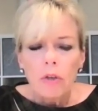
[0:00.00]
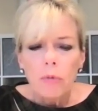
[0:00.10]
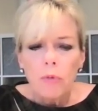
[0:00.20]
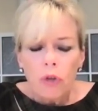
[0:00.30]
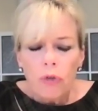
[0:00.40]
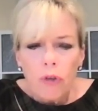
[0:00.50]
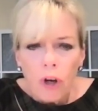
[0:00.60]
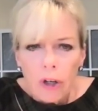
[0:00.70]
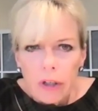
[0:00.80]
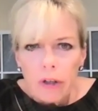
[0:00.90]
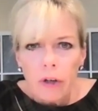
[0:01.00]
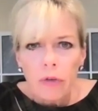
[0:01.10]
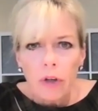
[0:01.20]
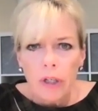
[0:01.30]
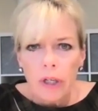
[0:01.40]
You started at
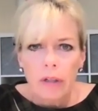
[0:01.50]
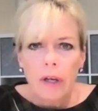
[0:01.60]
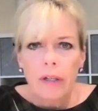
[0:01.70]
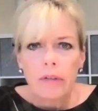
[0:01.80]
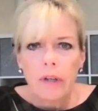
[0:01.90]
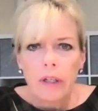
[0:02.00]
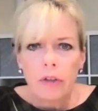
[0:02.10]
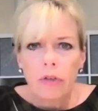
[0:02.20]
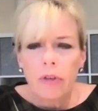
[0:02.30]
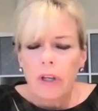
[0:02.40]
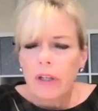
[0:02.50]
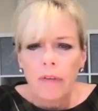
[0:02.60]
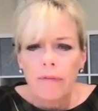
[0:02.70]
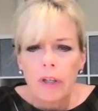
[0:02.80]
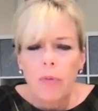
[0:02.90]
Ozark Airline, as I understand, a
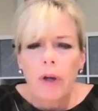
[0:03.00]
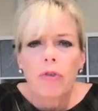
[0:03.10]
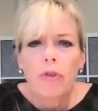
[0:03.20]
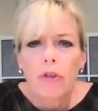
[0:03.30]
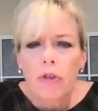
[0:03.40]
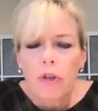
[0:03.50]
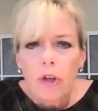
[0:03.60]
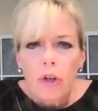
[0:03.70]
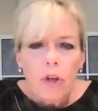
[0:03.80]
Midwestern